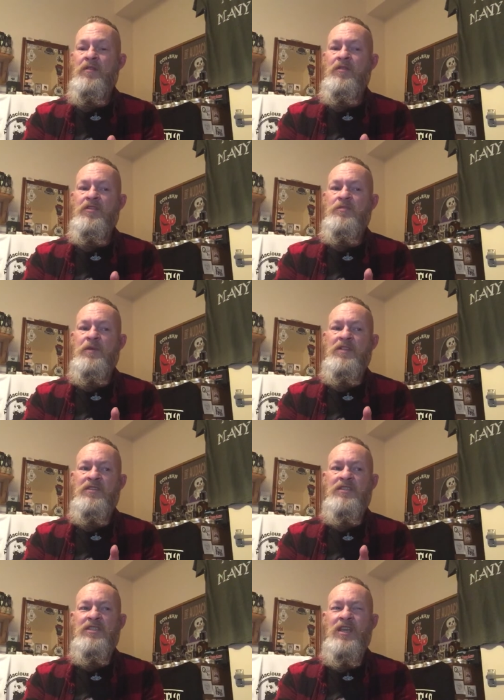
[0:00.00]
that's been
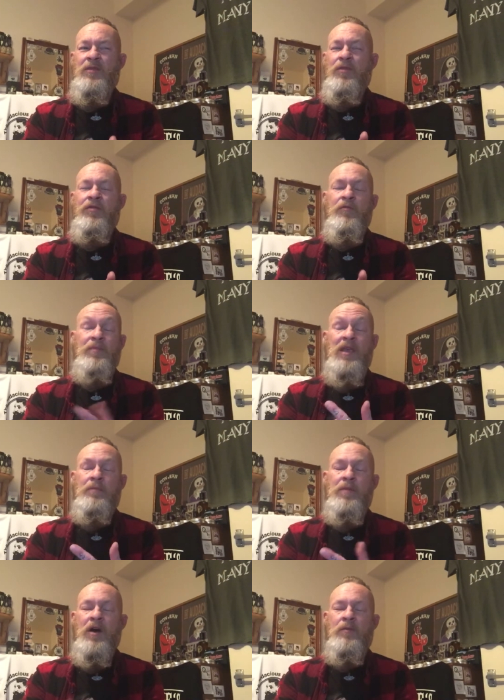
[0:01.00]
sent through
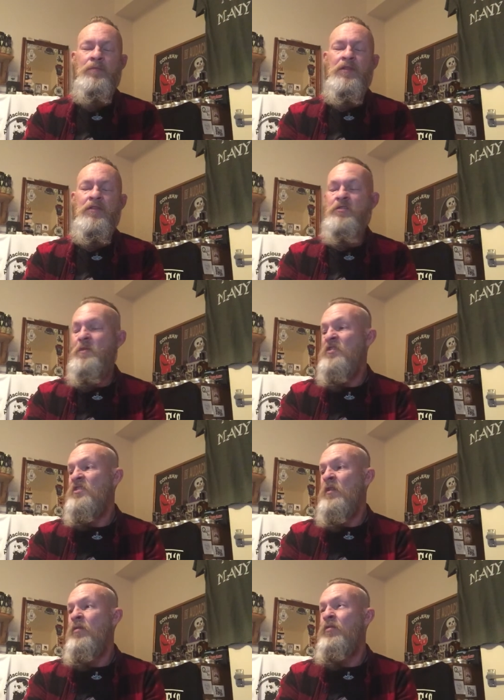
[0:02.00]
beard balm, but that's been
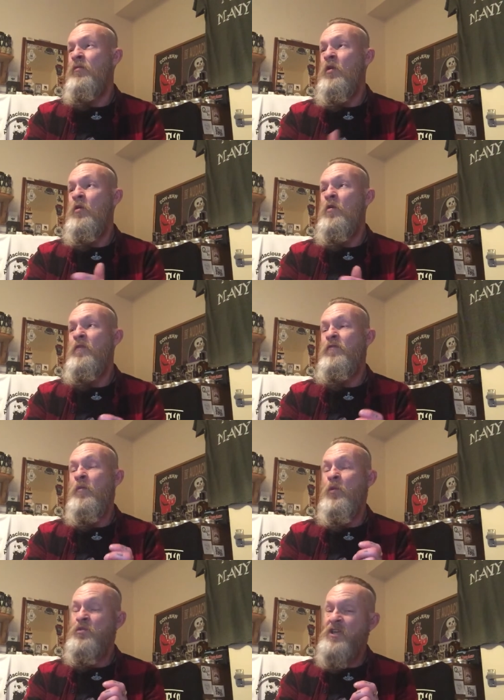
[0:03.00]
sent through
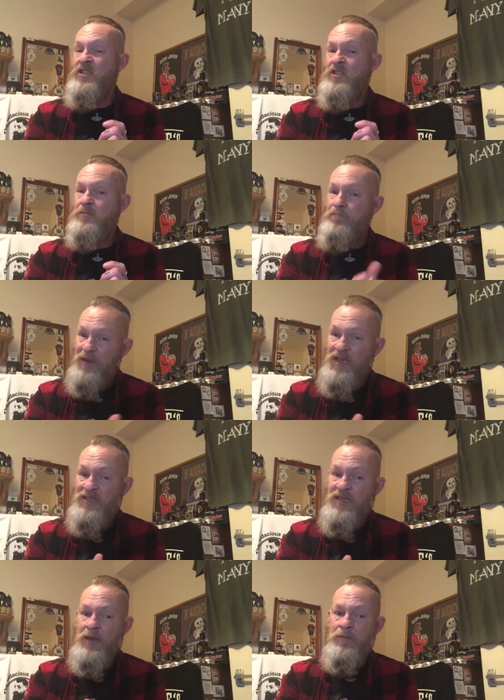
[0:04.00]
from Audacious
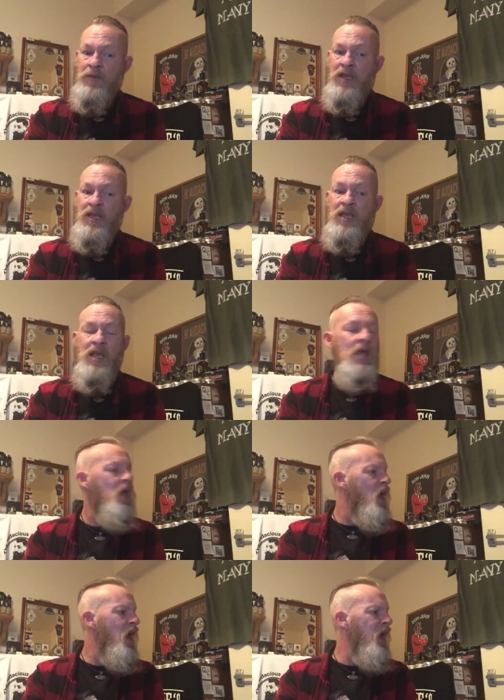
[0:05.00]
Beard Company,
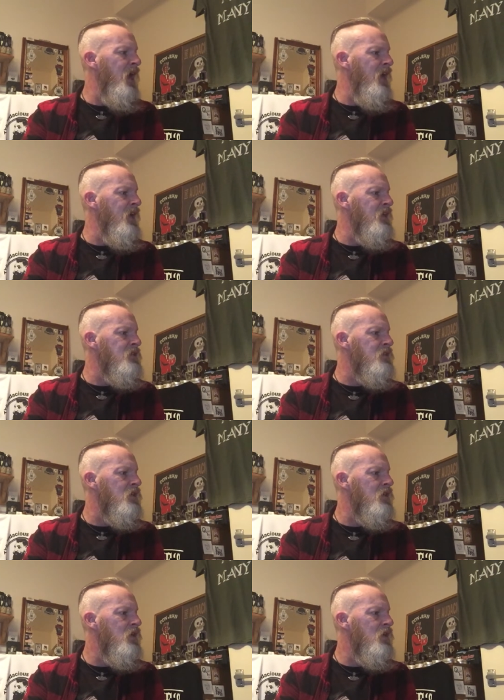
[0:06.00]
and